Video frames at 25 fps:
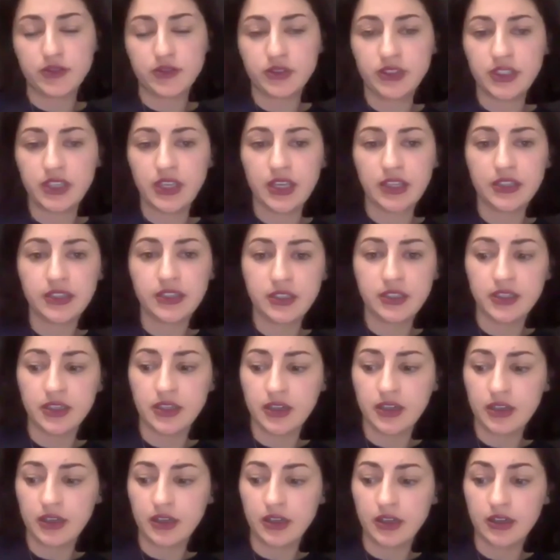or the
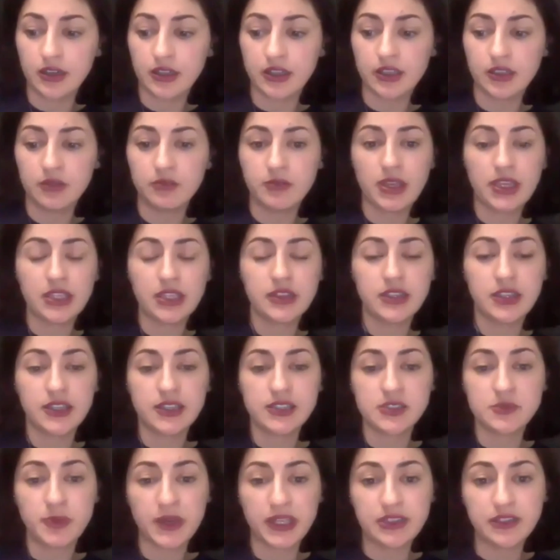other can make
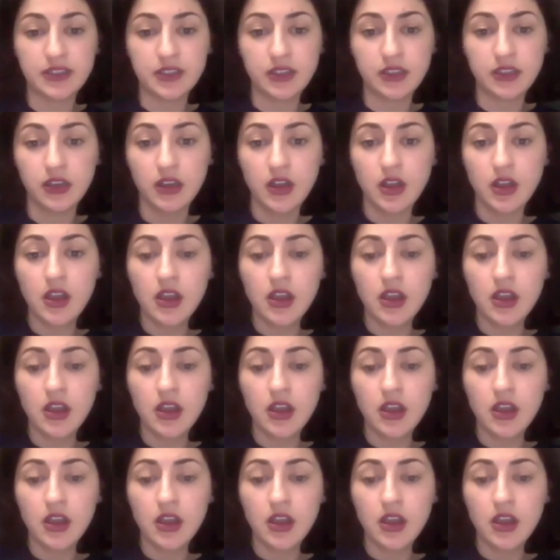things better.